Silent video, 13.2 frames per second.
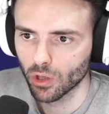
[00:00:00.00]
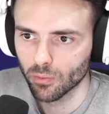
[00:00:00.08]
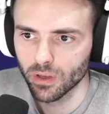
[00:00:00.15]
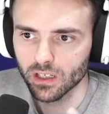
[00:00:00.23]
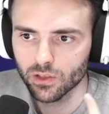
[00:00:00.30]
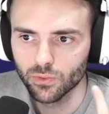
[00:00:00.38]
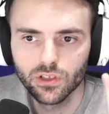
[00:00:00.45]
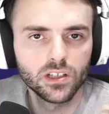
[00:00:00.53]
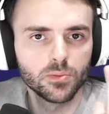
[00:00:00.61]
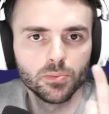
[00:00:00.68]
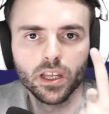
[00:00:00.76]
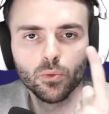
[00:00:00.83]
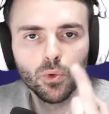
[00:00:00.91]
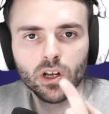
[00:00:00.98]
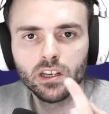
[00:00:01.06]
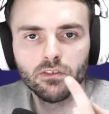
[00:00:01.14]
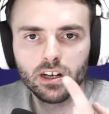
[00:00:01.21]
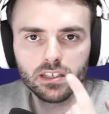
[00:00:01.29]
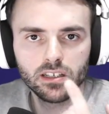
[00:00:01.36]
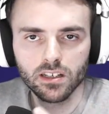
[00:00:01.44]
because we're displaying one
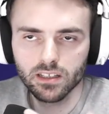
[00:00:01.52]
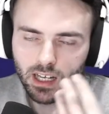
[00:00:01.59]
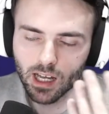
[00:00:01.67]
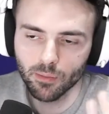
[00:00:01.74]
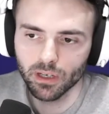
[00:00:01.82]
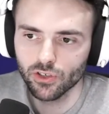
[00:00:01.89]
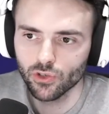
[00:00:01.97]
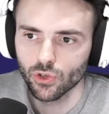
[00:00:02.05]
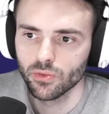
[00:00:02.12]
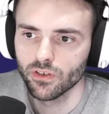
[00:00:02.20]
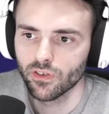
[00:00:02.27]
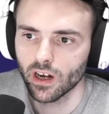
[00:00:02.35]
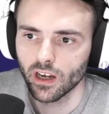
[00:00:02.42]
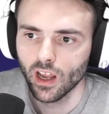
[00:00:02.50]
device at a time and it should be fine.